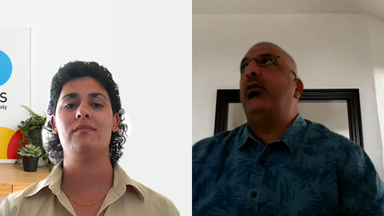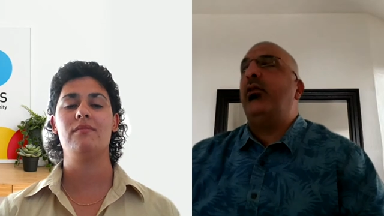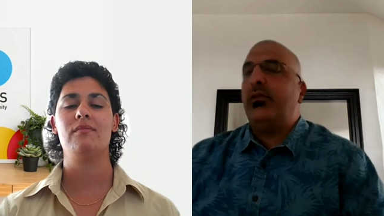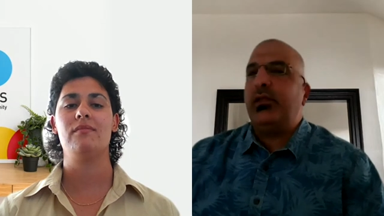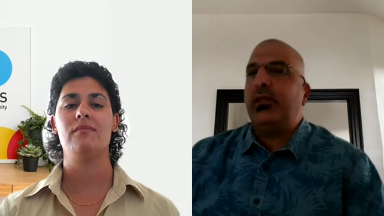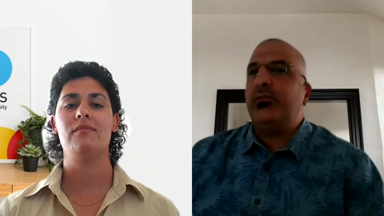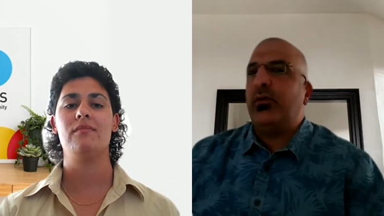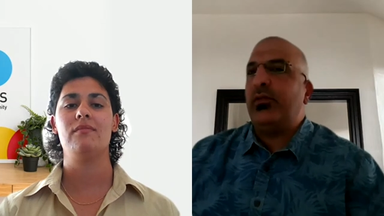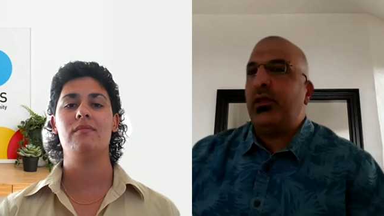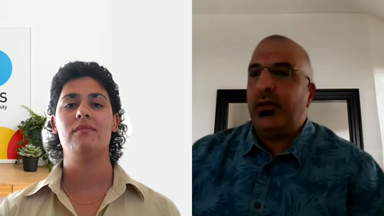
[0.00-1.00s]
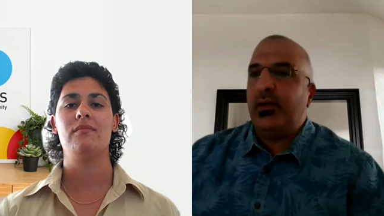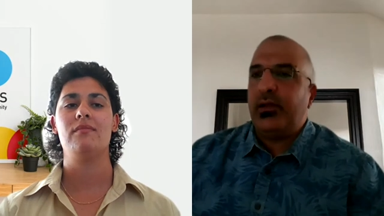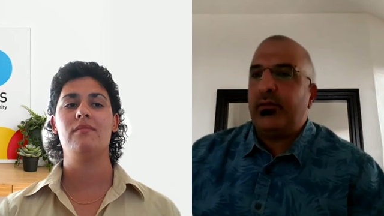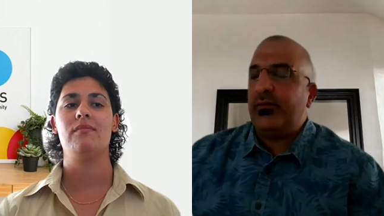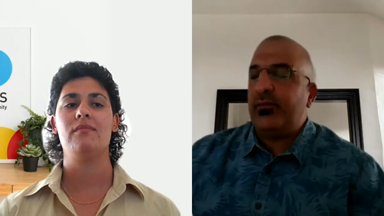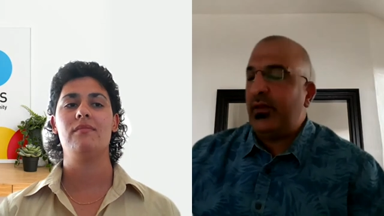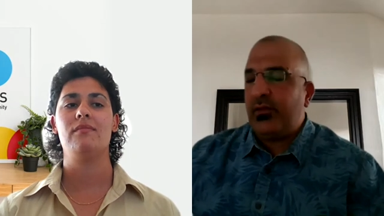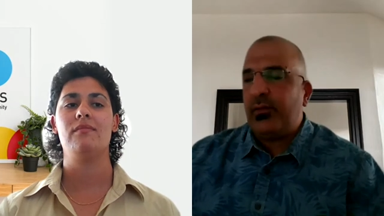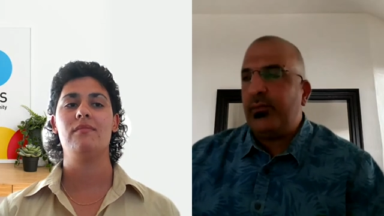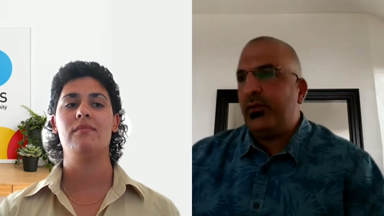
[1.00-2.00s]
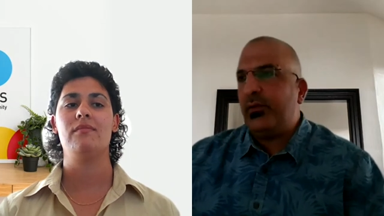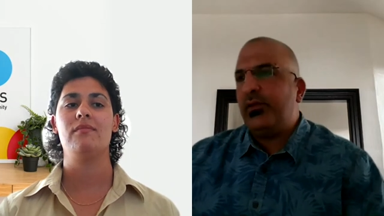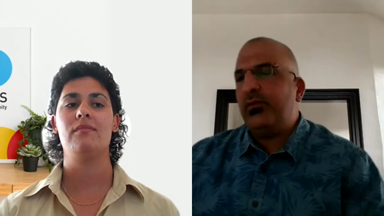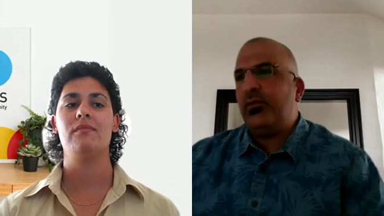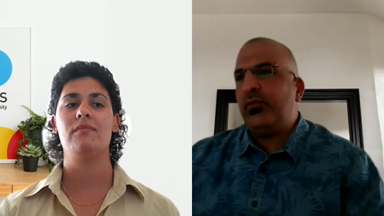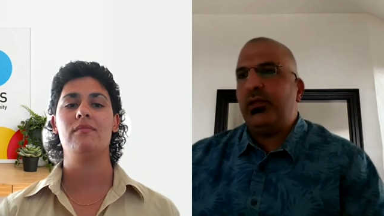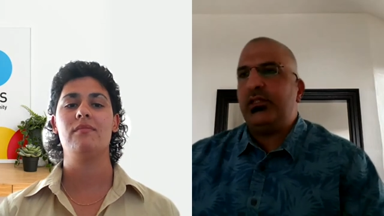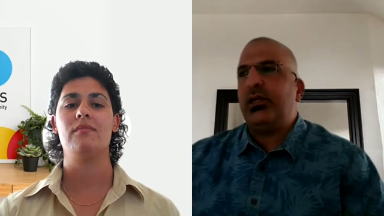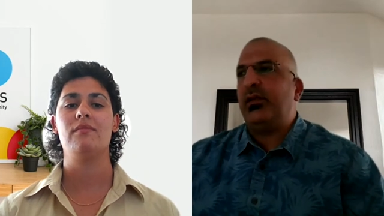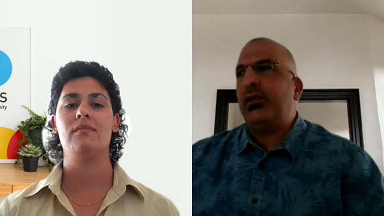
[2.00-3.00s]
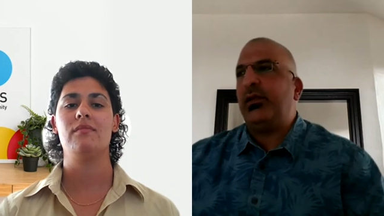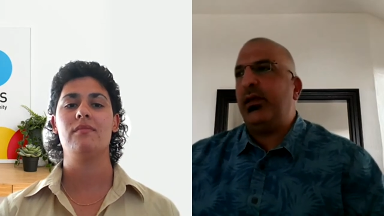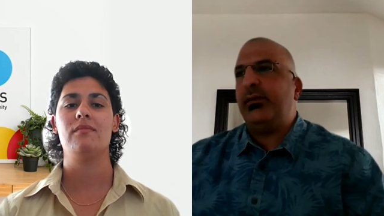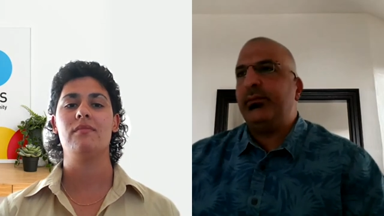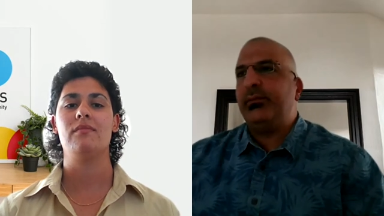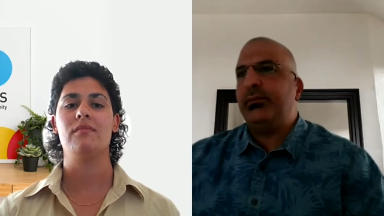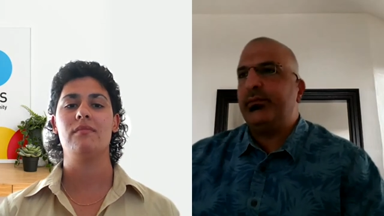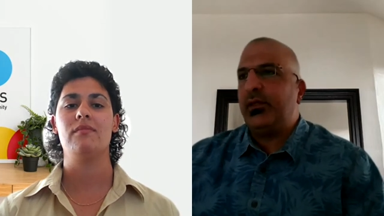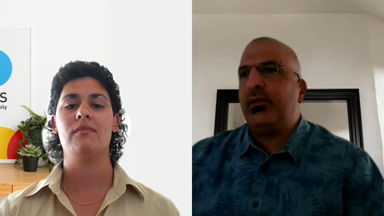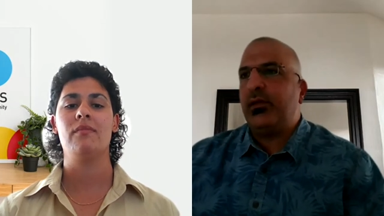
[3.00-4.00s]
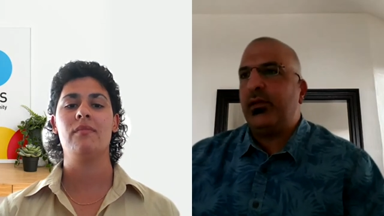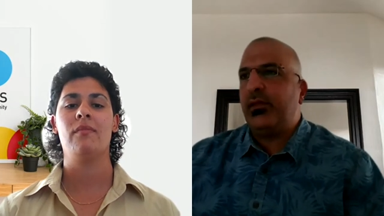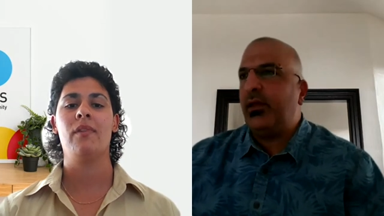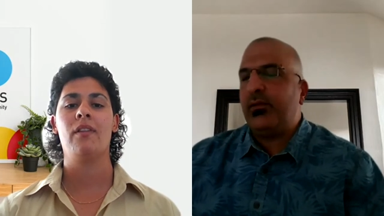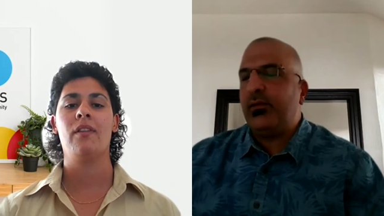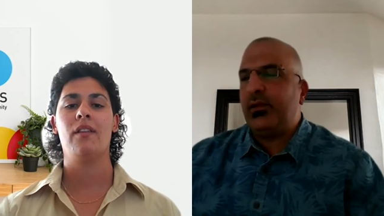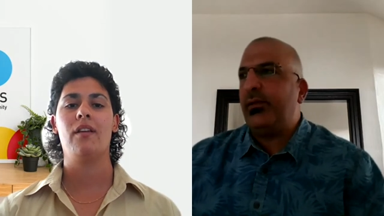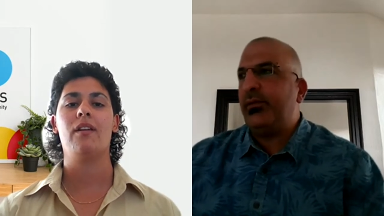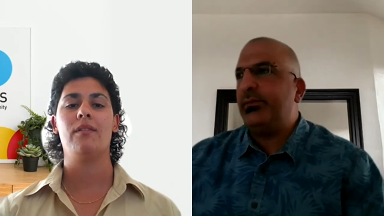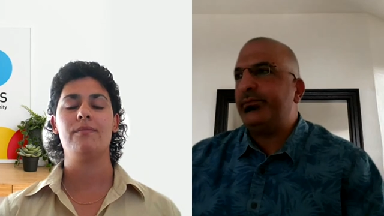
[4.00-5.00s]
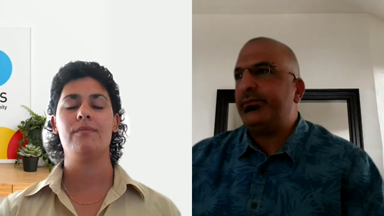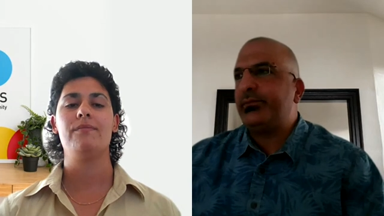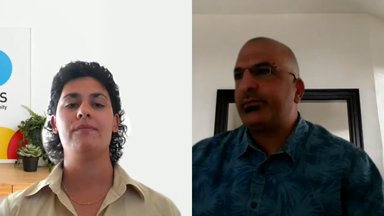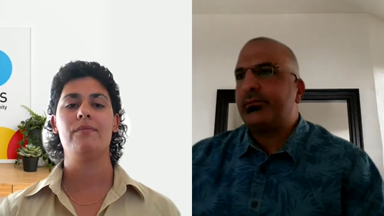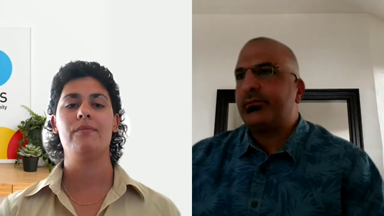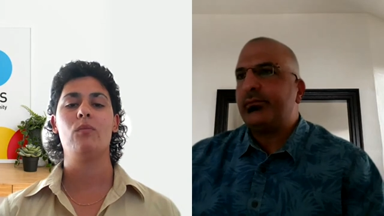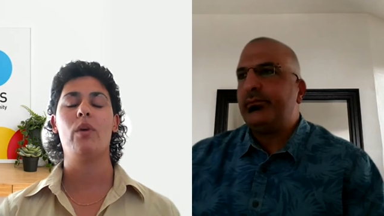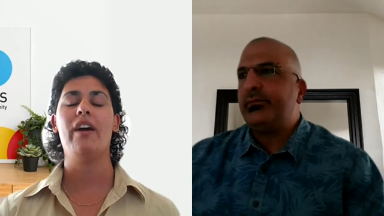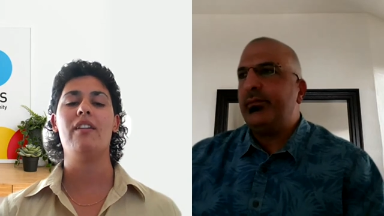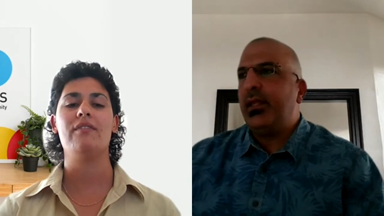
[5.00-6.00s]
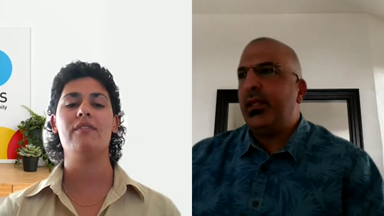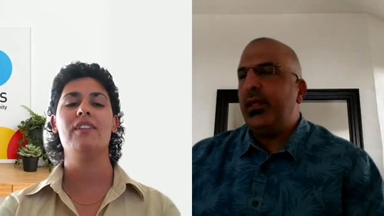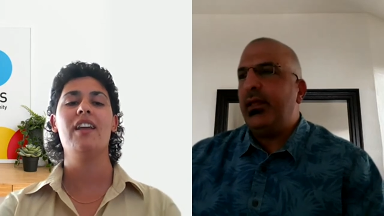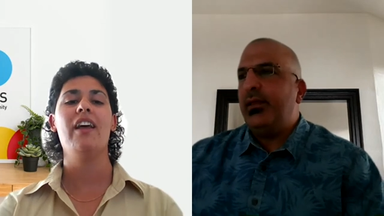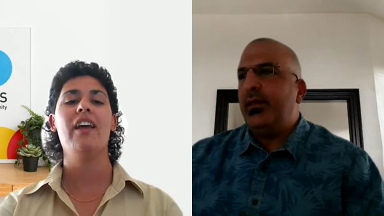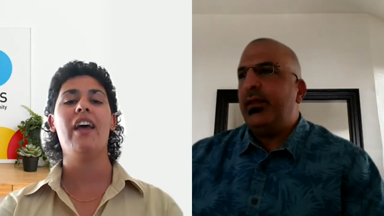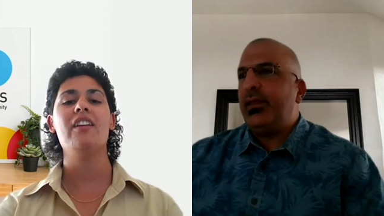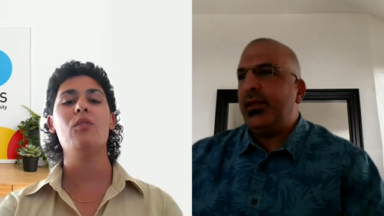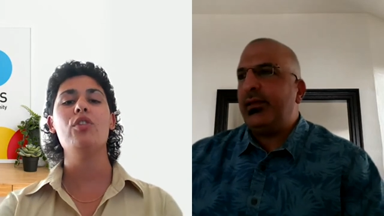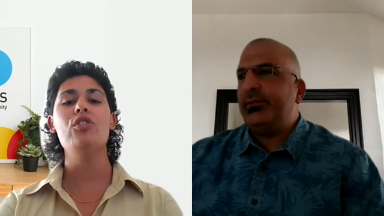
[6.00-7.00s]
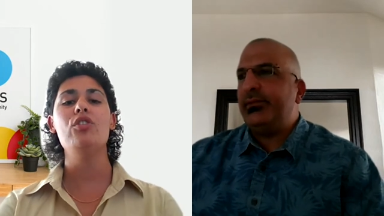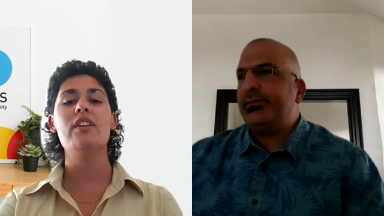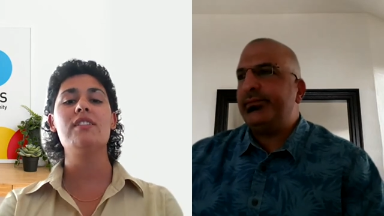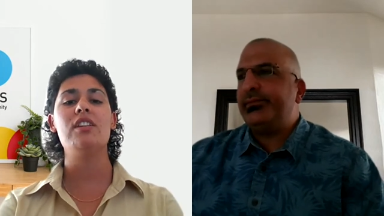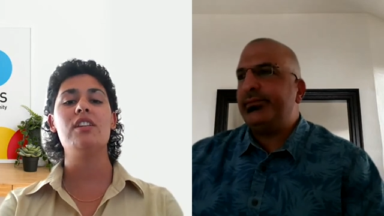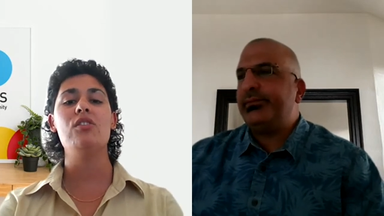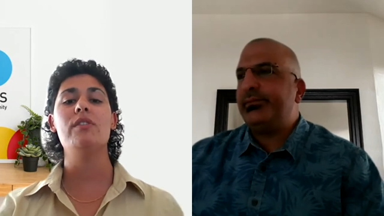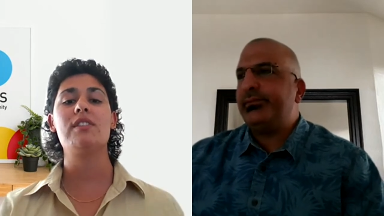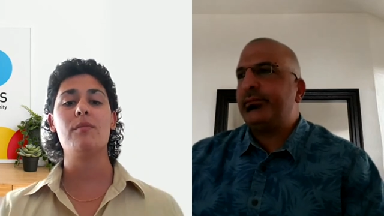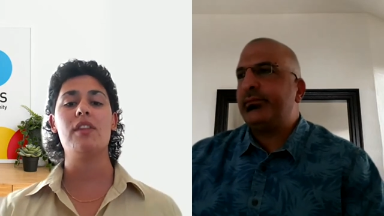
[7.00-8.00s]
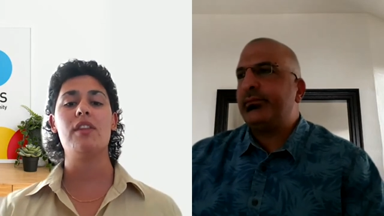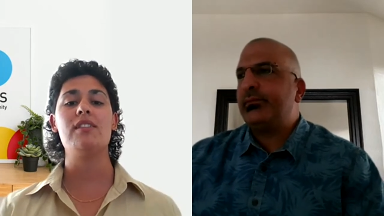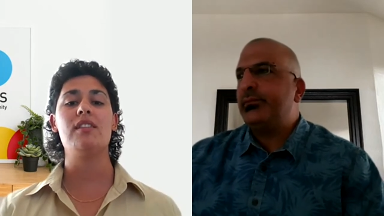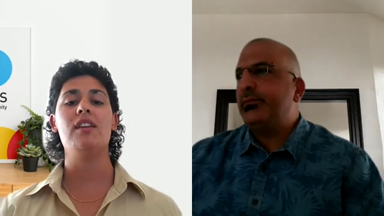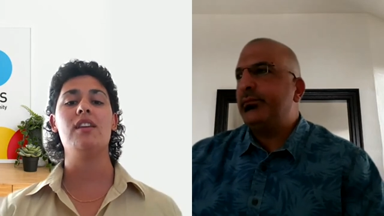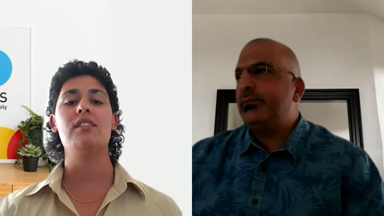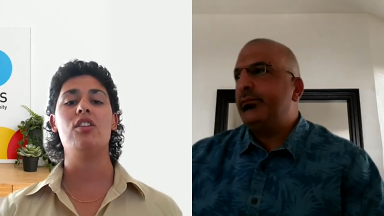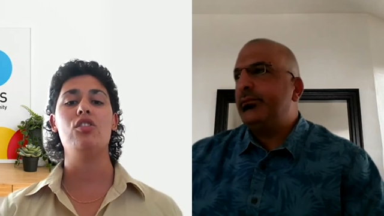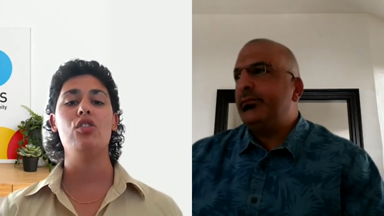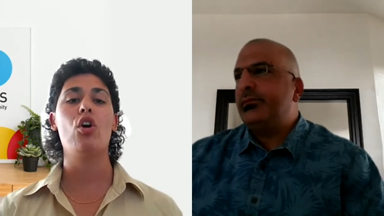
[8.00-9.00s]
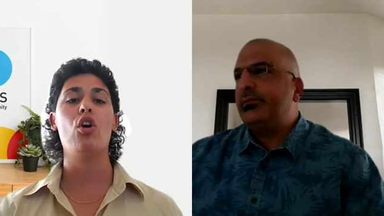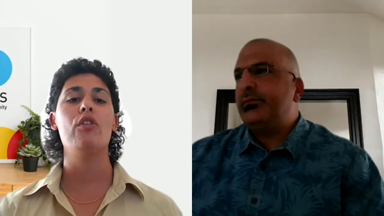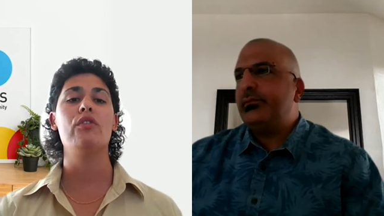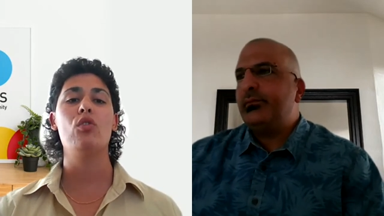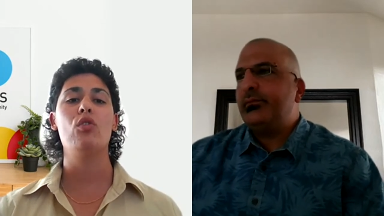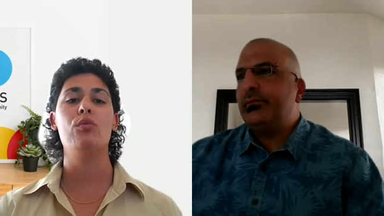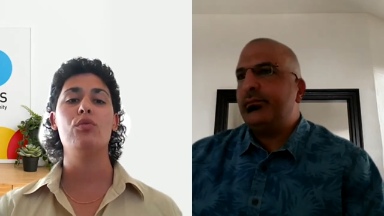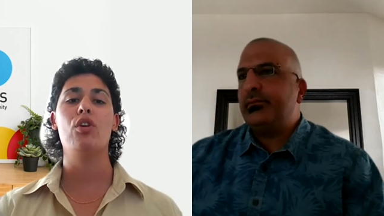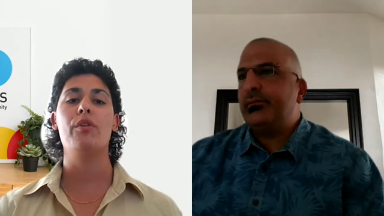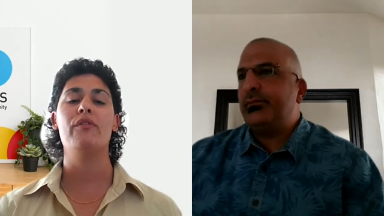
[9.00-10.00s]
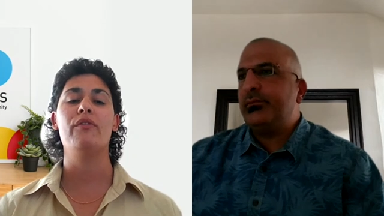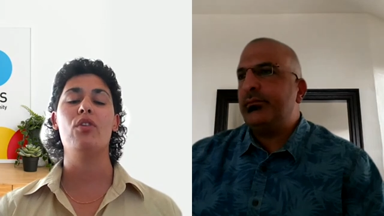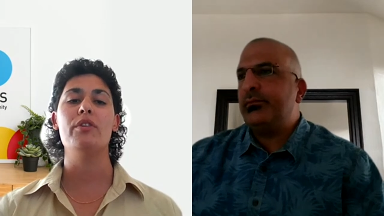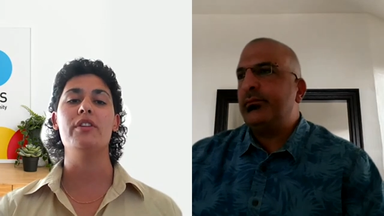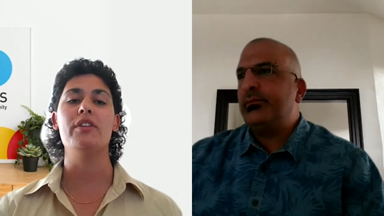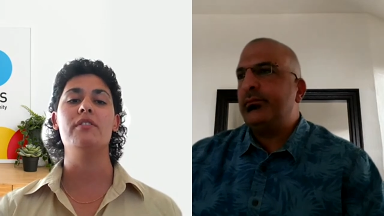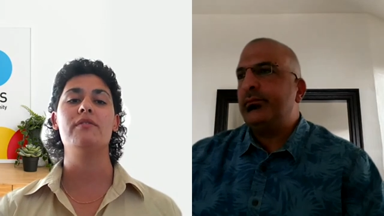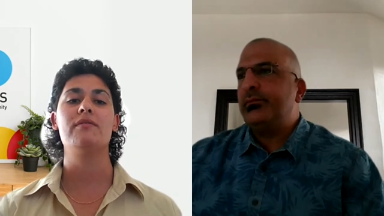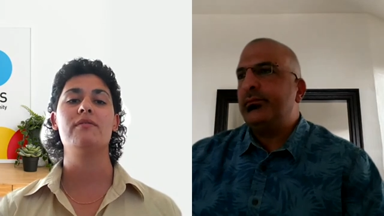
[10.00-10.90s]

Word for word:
Speaker 1: all neighbor they were very supportive with each other. Yeah, during the lockdown.
Speaker 2: Wow. And yeah. will you continue with some of these things in the new COVID normal going forward?